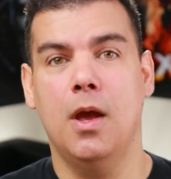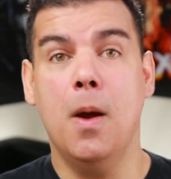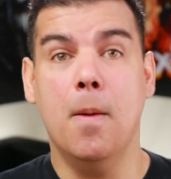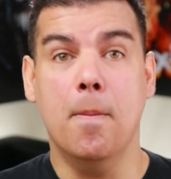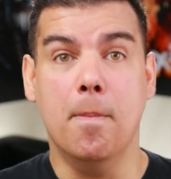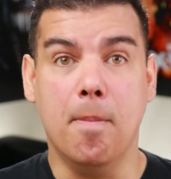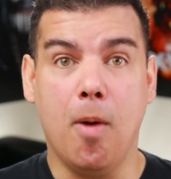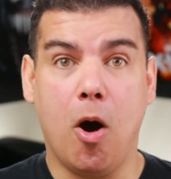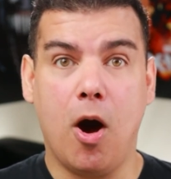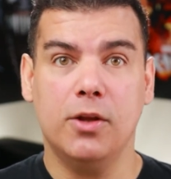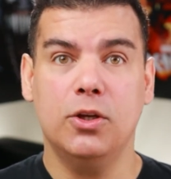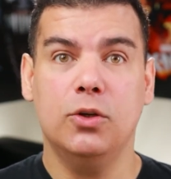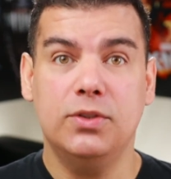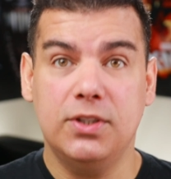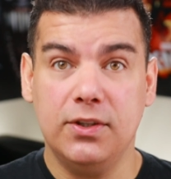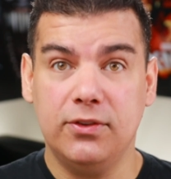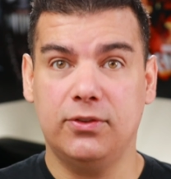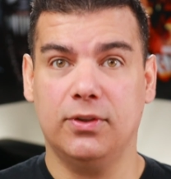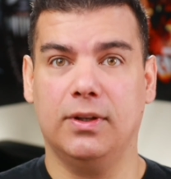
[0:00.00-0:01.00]
Model
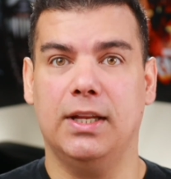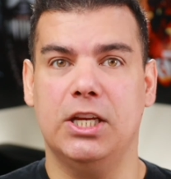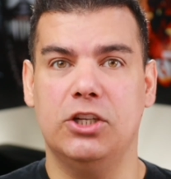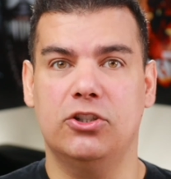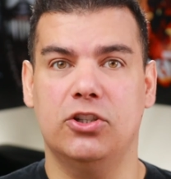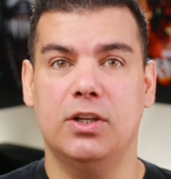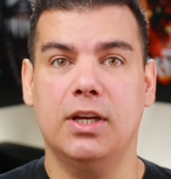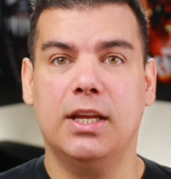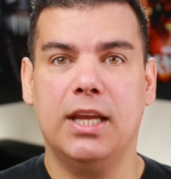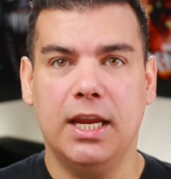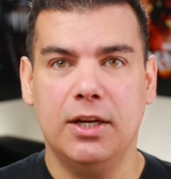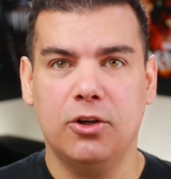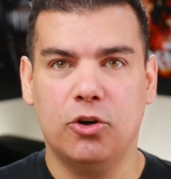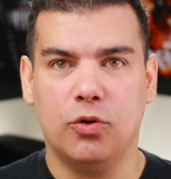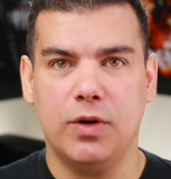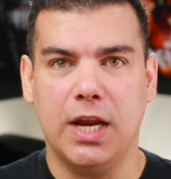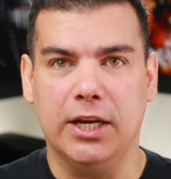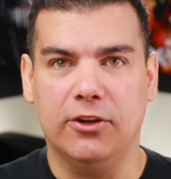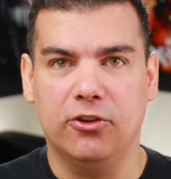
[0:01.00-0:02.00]
distillation can
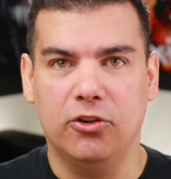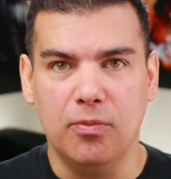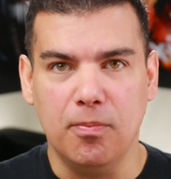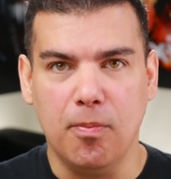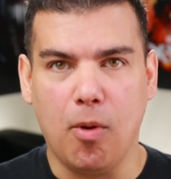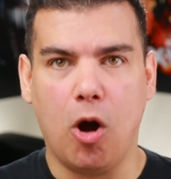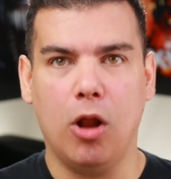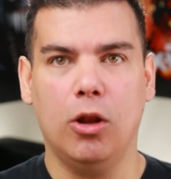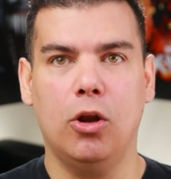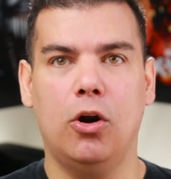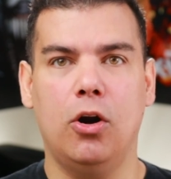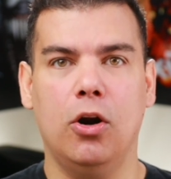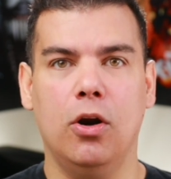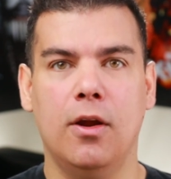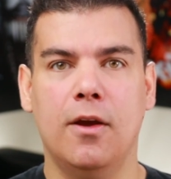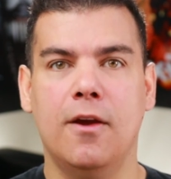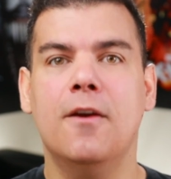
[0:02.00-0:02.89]
create smaller,